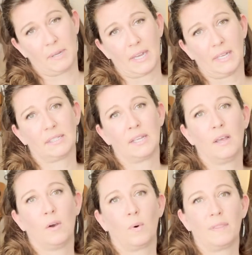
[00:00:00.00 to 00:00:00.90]
because
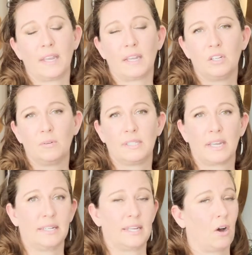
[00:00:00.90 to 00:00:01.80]
what they can do is they
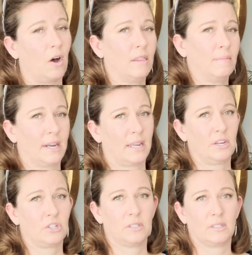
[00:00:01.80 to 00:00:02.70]
can take all the
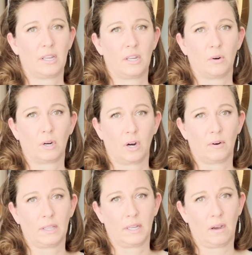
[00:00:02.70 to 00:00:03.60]
medications that you are
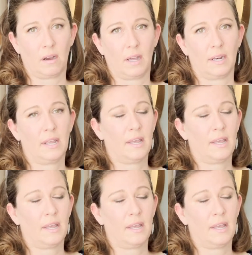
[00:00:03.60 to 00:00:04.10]
currently on,